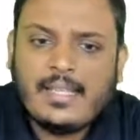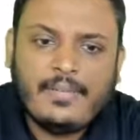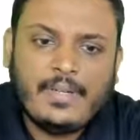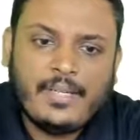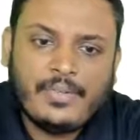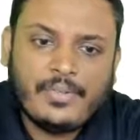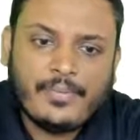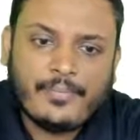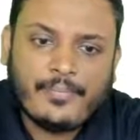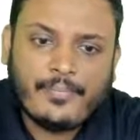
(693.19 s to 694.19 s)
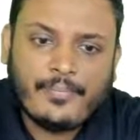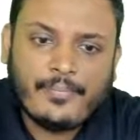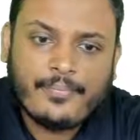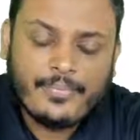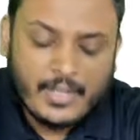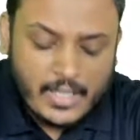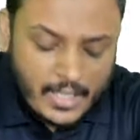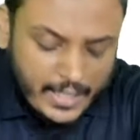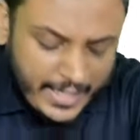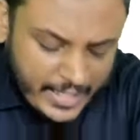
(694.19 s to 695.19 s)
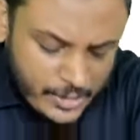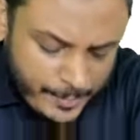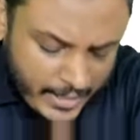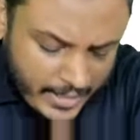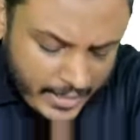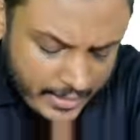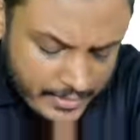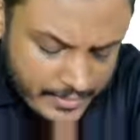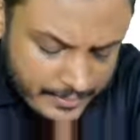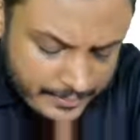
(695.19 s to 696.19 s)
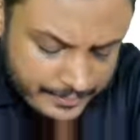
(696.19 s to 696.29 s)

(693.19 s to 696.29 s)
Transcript: evidence. Experience.